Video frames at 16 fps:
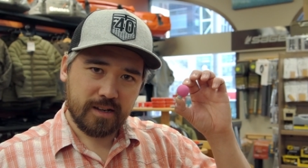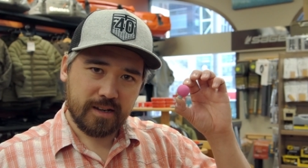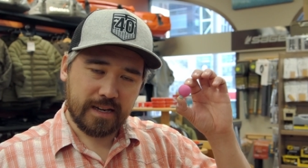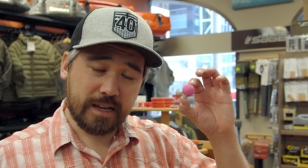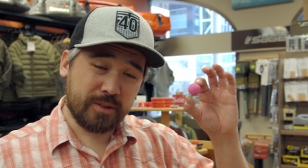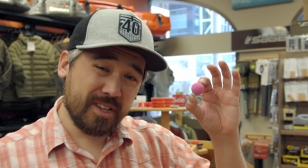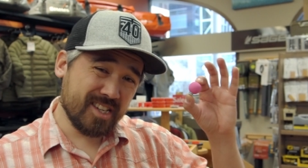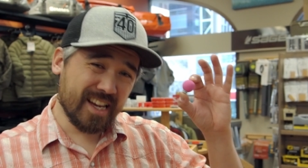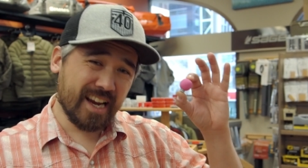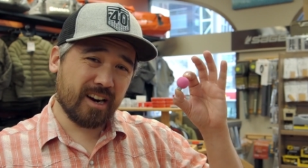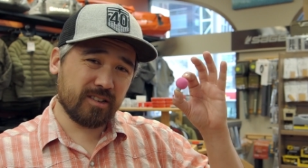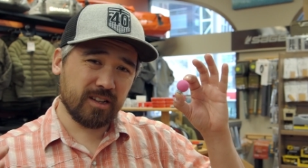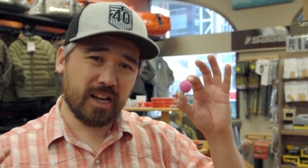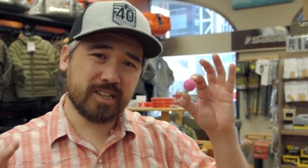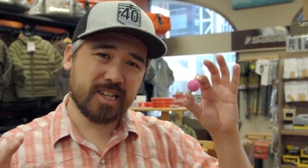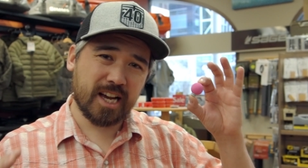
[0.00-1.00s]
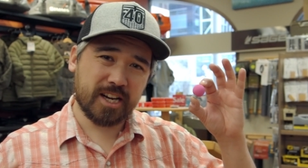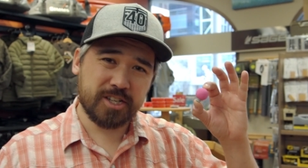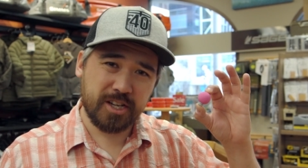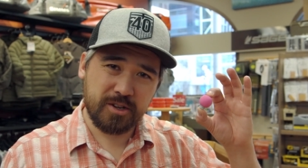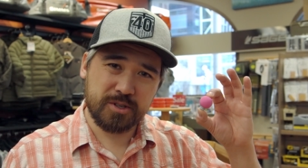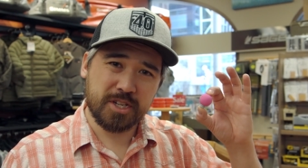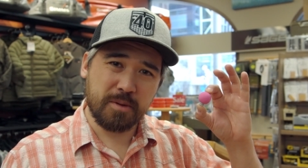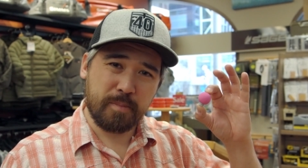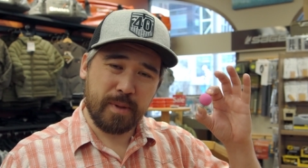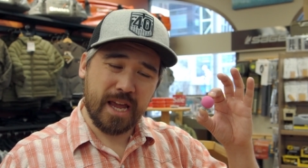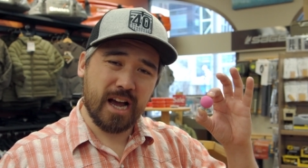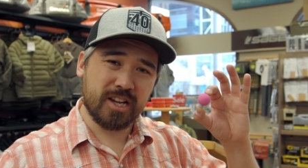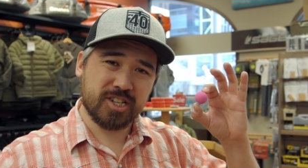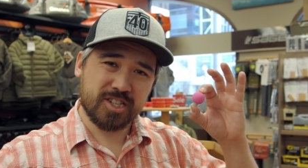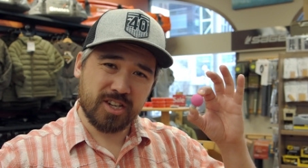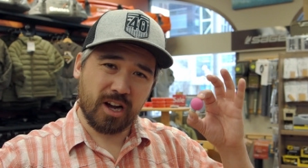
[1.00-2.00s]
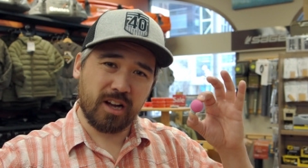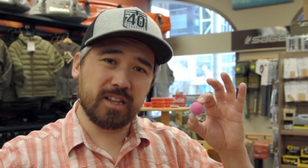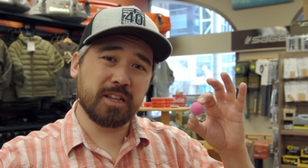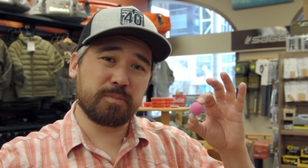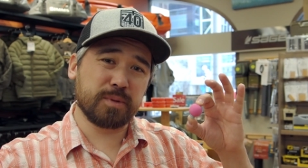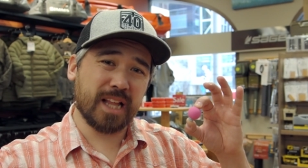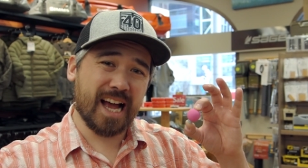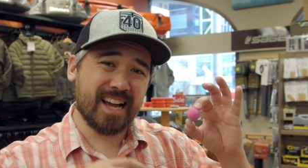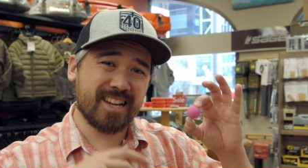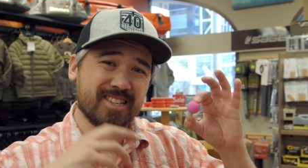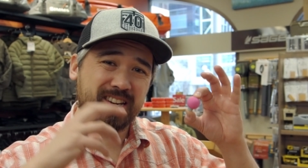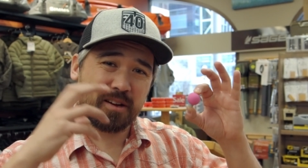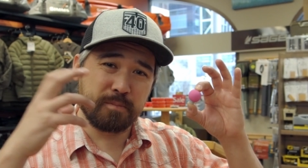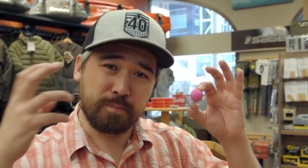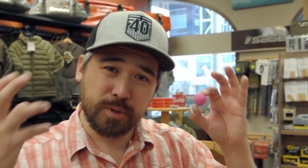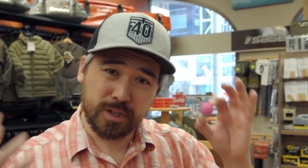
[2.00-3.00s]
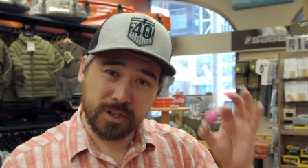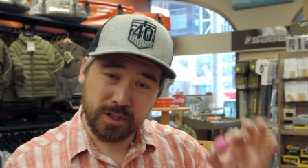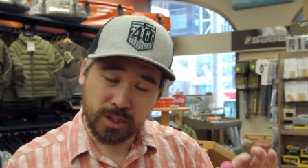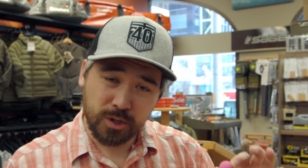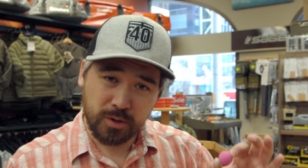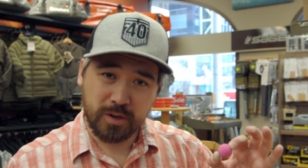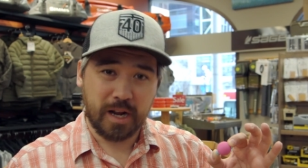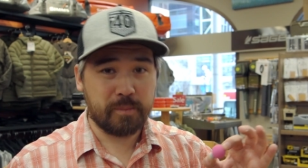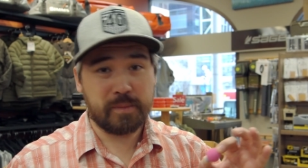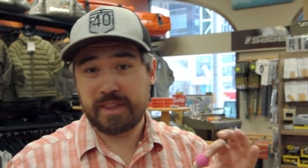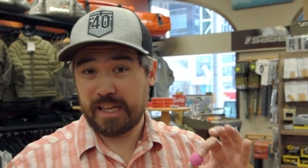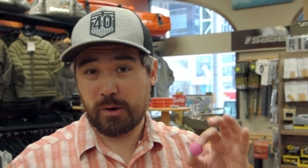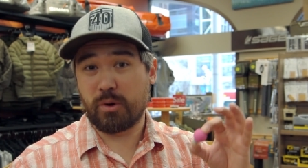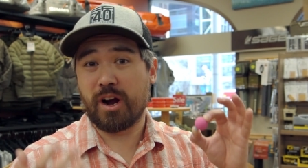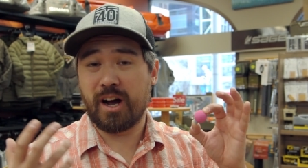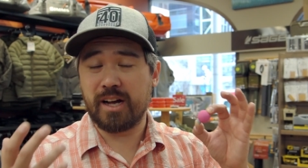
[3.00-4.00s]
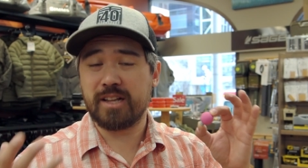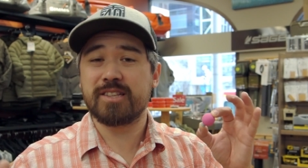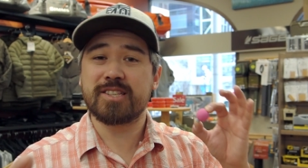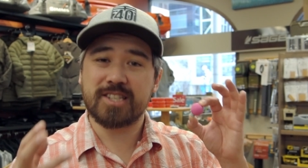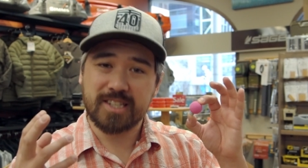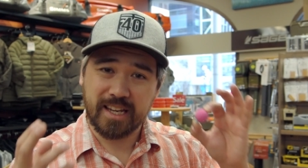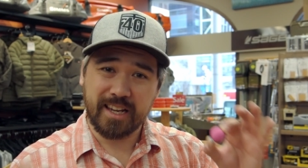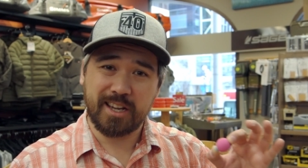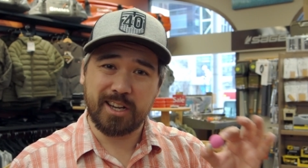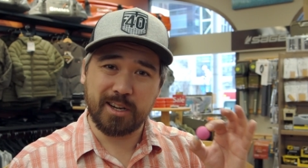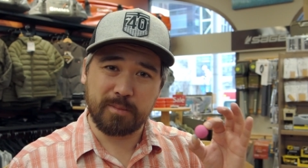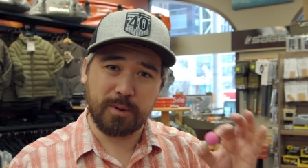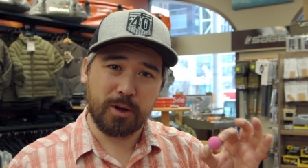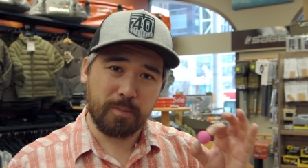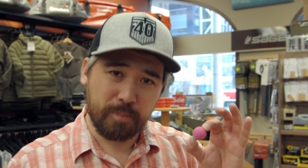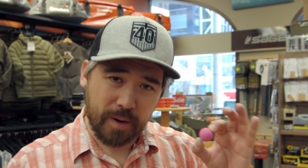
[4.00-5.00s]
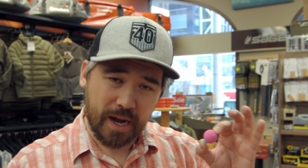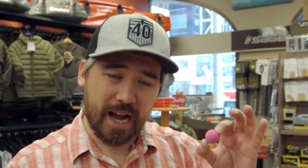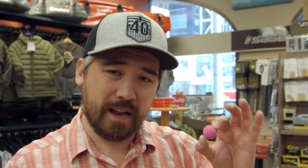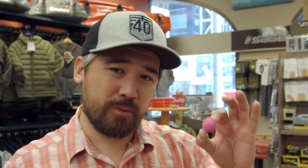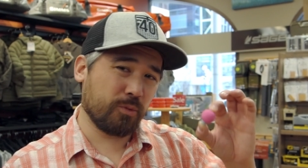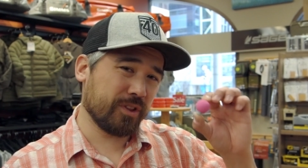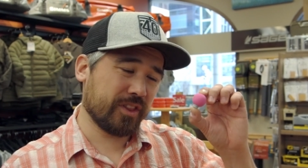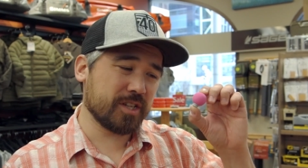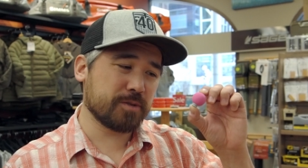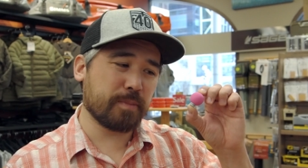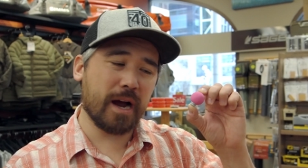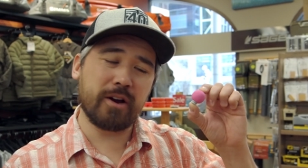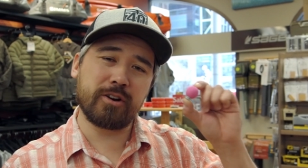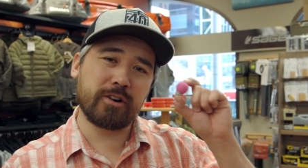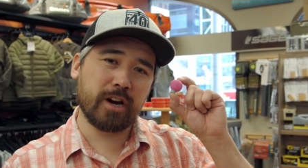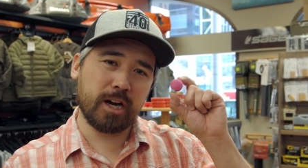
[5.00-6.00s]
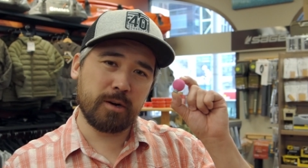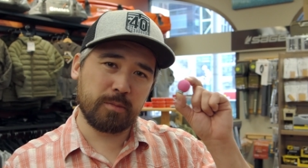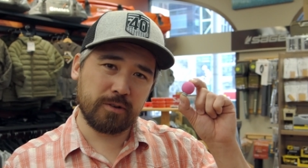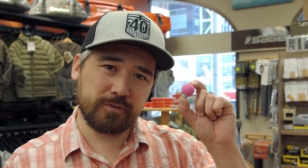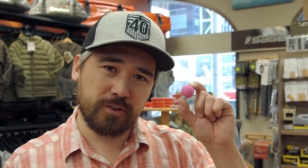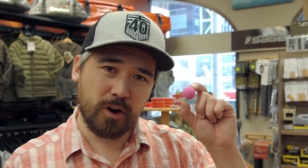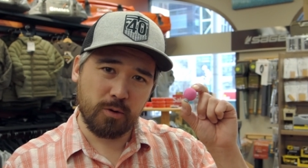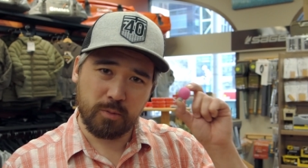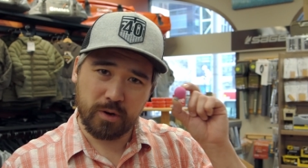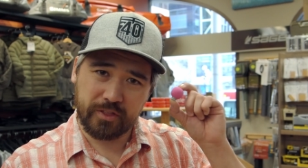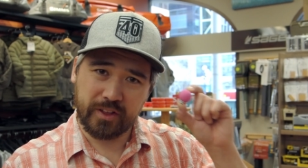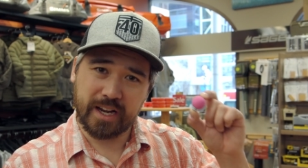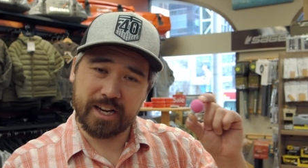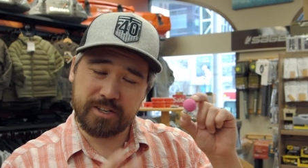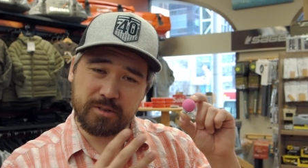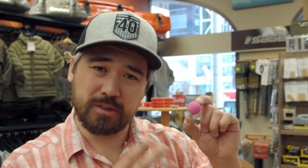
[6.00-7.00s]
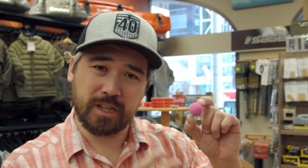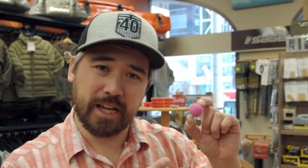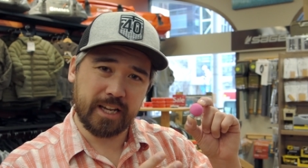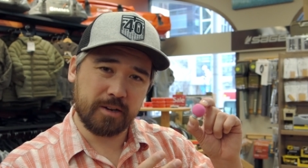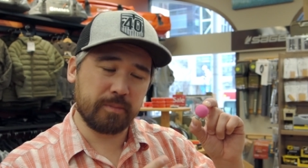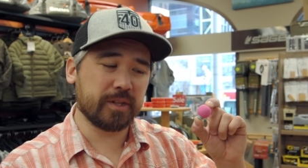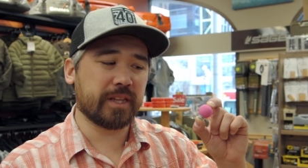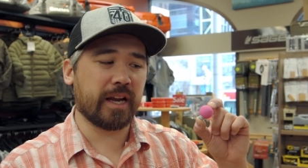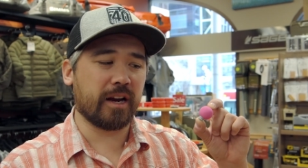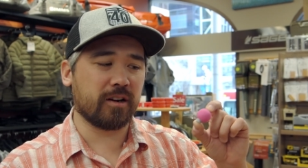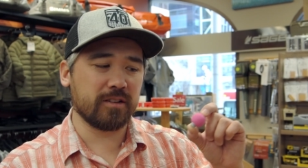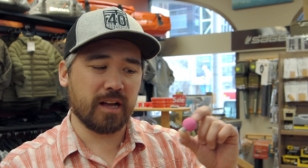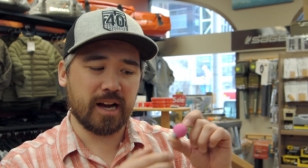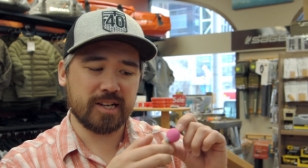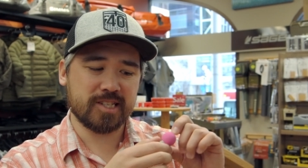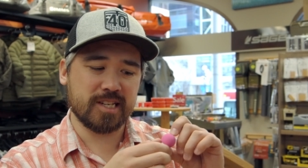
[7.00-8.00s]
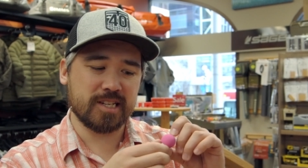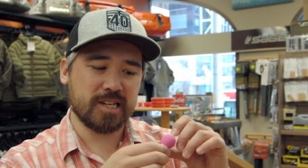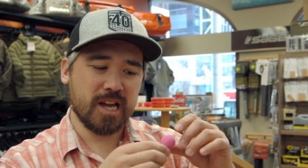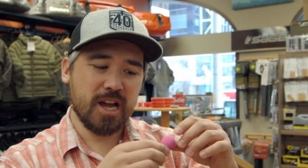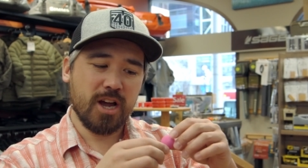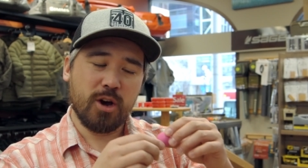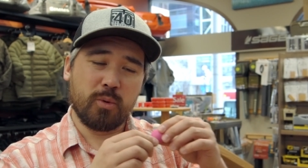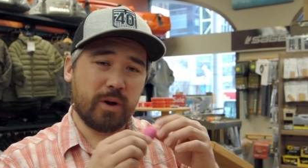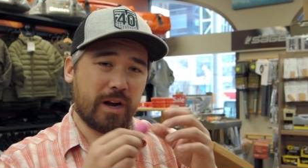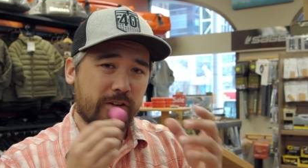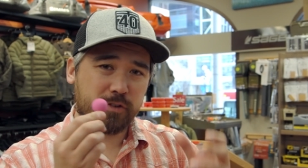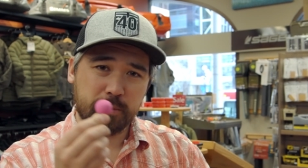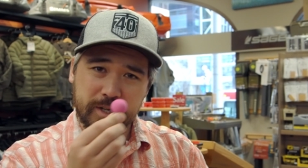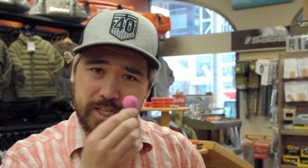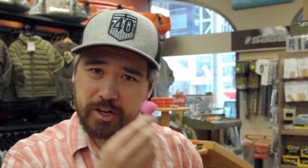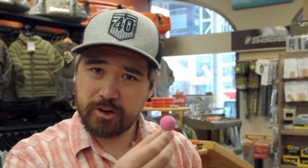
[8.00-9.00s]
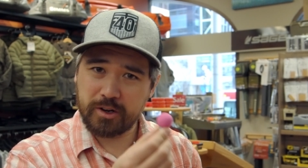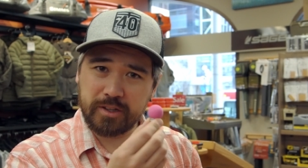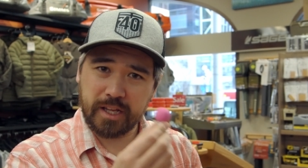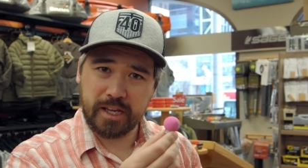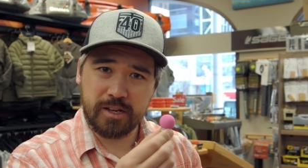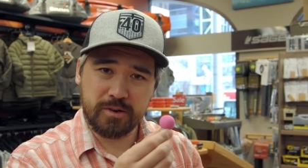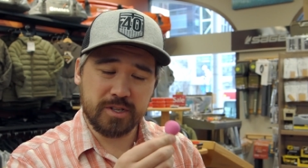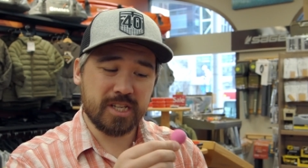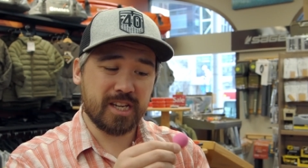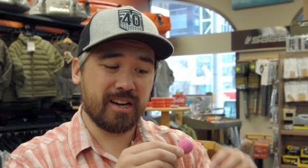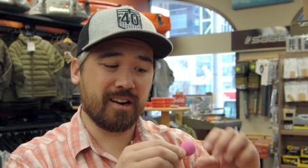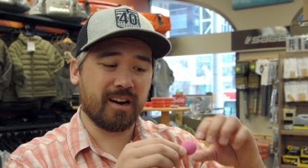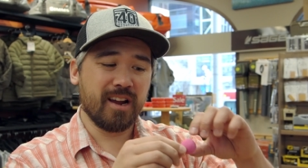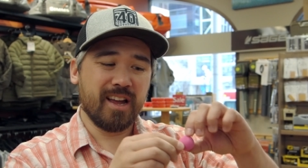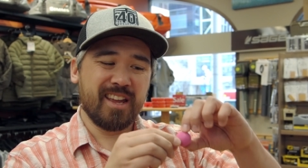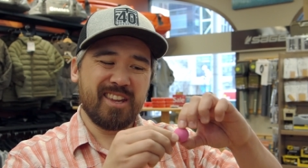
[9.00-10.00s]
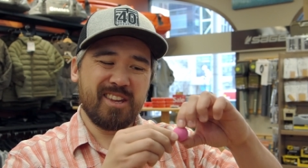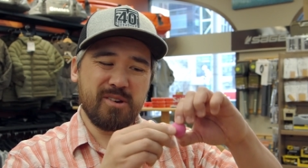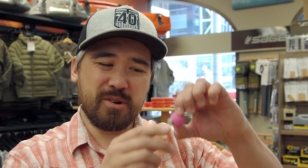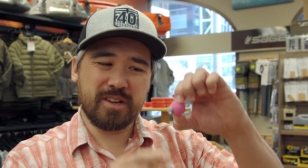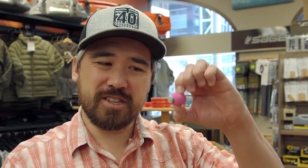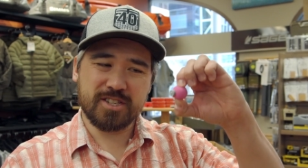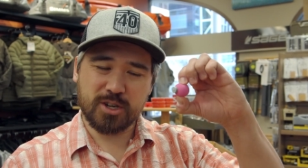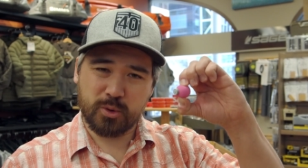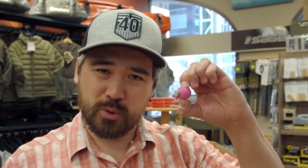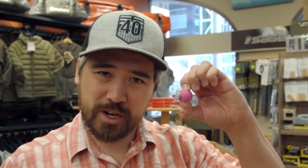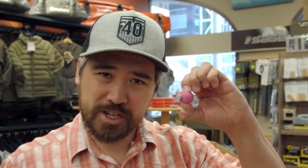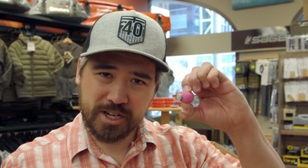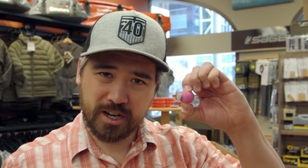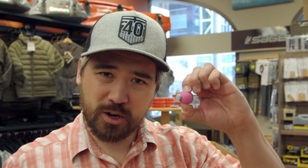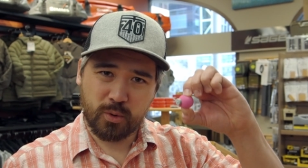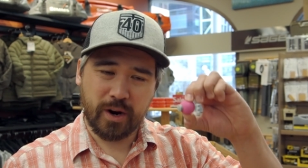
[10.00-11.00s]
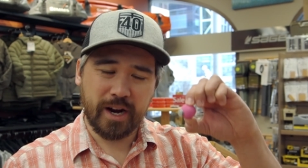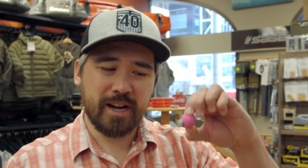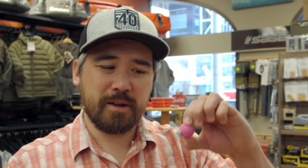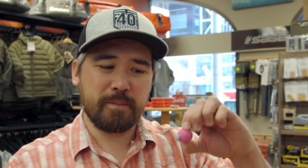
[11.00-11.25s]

Now, these airlocks actually used to be a solid plastic balloon. I mean, they were unsinkable, but with this biodegradable foam, one thing I do like about the airlocks is whatever material they use here, you can squish it quite a